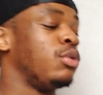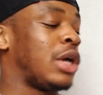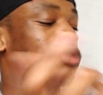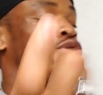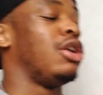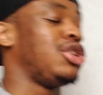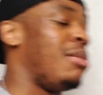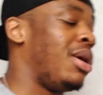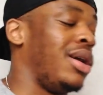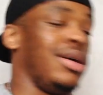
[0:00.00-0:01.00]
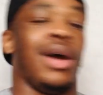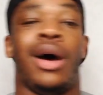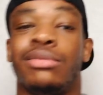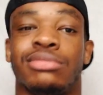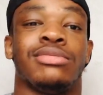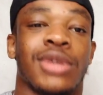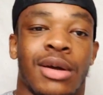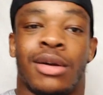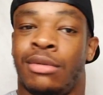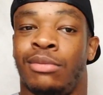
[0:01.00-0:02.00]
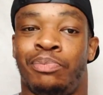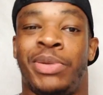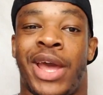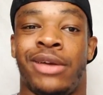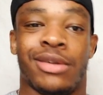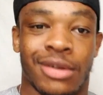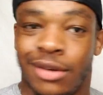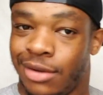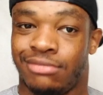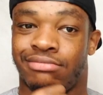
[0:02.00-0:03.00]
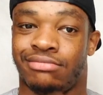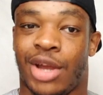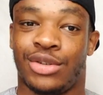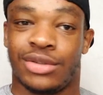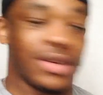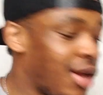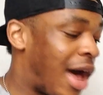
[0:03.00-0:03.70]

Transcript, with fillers: I saw somebody yeah beard bitch.